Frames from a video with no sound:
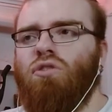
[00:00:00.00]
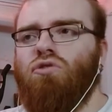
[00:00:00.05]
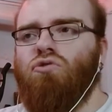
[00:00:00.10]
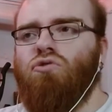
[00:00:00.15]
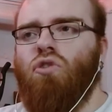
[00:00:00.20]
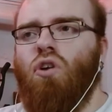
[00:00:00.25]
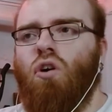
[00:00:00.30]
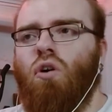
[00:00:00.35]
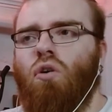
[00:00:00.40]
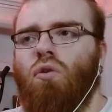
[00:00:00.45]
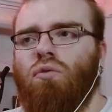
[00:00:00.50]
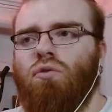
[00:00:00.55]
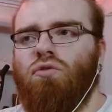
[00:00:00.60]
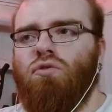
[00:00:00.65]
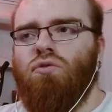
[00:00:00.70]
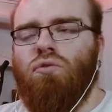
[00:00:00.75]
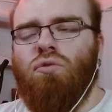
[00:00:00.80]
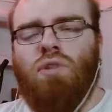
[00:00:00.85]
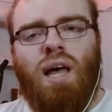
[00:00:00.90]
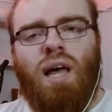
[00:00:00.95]
to go
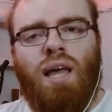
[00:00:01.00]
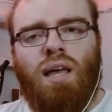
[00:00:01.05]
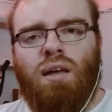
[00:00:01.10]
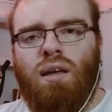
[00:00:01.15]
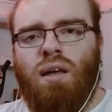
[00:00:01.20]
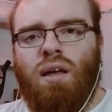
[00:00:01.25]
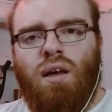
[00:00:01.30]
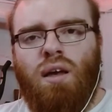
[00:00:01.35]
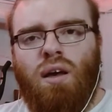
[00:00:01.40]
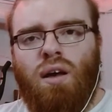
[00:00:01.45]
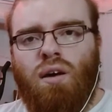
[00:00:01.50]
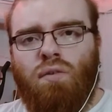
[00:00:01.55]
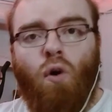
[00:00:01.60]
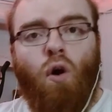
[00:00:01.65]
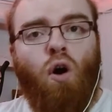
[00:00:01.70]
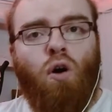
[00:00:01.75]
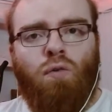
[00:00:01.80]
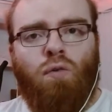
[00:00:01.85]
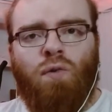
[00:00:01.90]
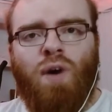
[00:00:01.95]
to like
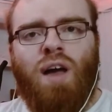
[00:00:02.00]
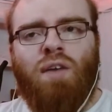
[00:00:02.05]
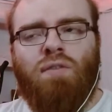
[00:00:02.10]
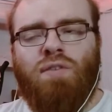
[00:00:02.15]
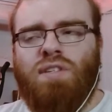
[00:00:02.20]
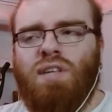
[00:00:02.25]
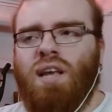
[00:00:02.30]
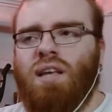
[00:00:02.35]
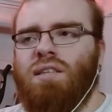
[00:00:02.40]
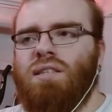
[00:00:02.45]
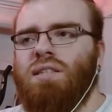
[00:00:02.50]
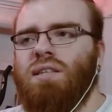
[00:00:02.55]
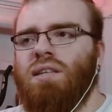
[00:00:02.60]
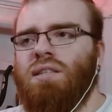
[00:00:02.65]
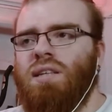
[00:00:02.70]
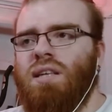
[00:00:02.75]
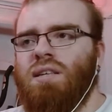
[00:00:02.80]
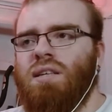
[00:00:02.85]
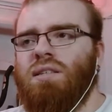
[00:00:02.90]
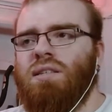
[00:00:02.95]
4, 5, 6
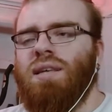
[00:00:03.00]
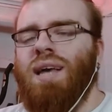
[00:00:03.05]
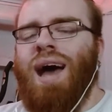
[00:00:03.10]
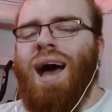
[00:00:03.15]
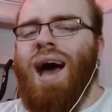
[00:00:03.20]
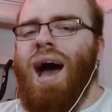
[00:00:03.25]
seasons.